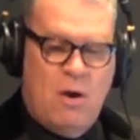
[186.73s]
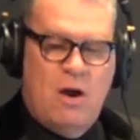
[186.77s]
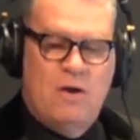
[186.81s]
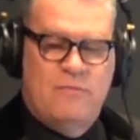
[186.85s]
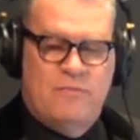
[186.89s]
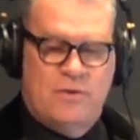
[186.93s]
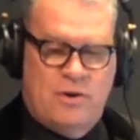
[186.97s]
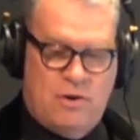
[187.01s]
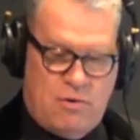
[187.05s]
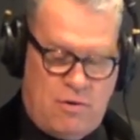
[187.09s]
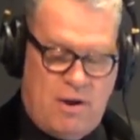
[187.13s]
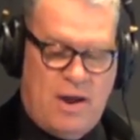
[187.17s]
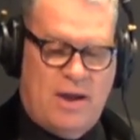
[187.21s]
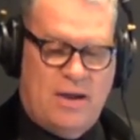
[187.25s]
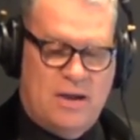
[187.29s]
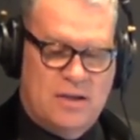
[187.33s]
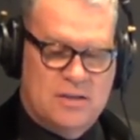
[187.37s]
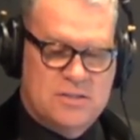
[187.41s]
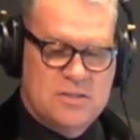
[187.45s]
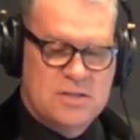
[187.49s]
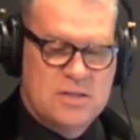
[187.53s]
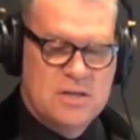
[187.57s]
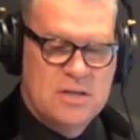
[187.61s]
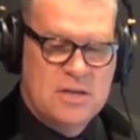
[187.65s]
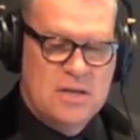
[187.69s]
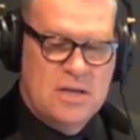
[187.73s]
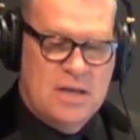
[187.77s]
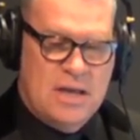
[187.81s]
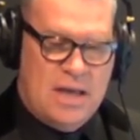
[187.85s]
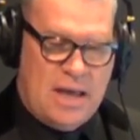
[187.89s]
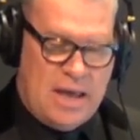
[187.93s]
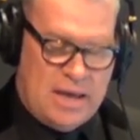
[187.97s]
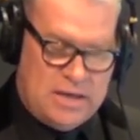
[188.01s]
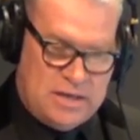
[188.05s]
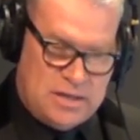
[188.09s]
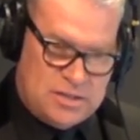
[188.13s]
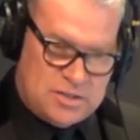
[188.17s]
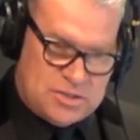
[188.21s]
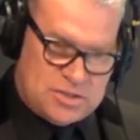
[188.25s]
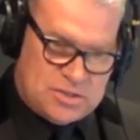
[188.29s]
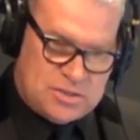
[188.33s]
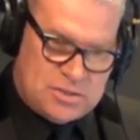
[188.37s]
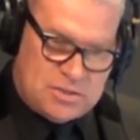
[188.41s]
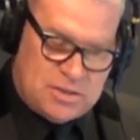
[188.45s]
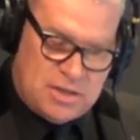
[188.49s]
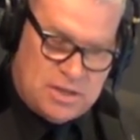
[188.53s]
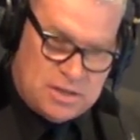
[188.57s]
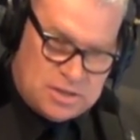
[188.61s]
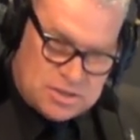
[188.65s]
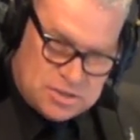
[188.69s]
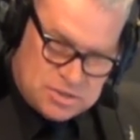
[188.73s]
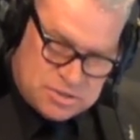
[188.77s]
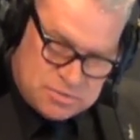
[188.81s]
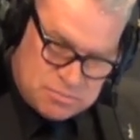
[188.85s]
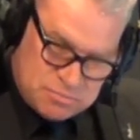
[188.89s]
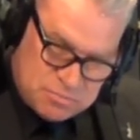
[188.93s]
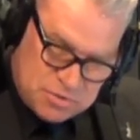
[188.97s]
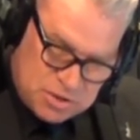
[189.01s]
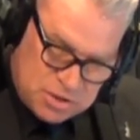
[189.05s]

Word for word: overcranked and it's, it's,